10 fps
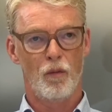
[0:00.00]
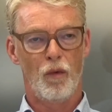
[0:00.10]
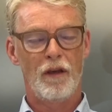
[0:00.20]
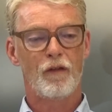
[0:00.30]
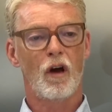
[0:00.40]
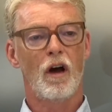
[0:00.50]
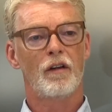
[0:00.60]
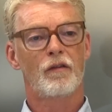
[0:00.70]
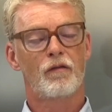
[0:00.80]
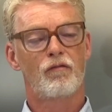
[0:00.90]
We've got a
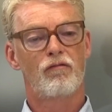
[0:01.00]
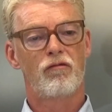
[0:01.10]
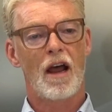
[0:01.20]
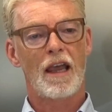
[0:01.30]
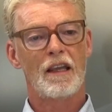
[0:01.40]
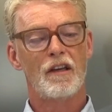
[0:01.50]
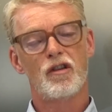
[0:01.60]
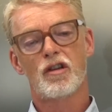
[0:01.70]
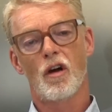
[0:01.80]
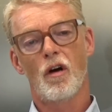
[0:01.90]

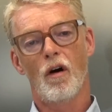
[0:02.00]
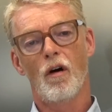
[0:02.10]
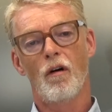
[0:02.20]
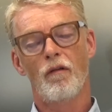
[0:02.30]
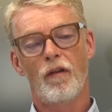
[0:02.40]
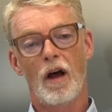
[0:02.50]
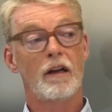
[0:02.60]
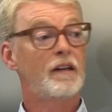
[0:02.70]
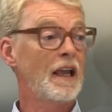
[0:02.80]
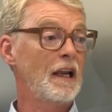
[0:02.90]
range of
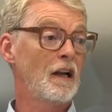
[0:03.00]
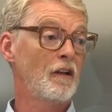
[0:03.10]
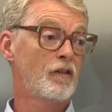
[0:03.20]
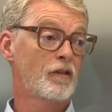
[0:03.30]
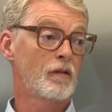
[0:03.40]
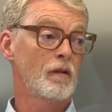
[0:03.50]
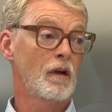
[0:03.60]
dealers